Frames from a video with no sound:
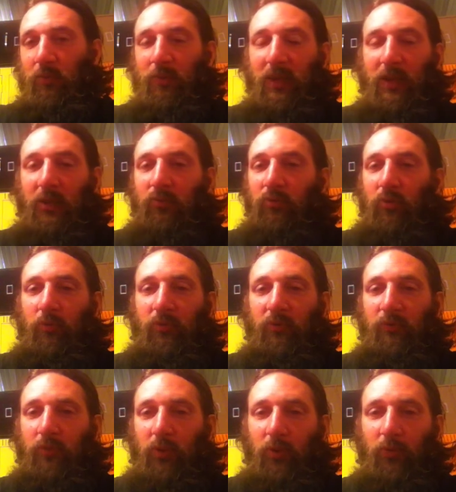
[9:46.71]
paid groups
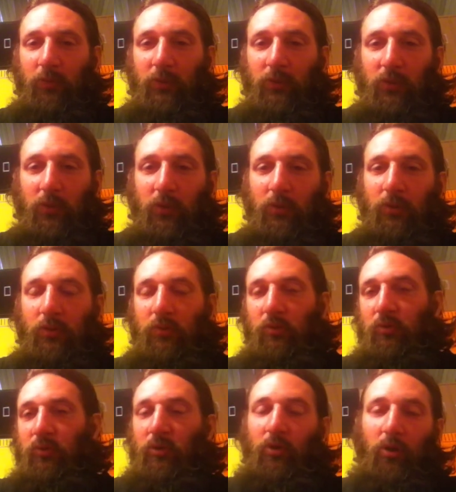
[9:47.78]
of perps who
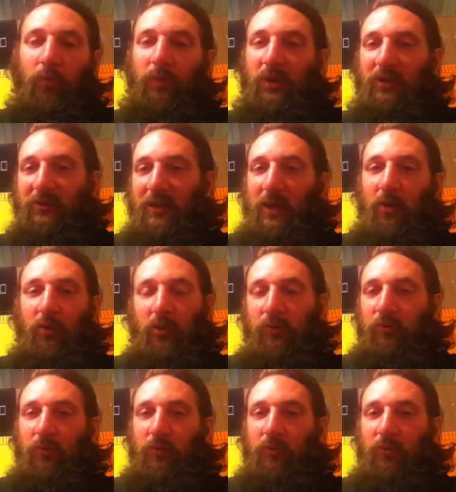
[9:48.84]
show up in a town at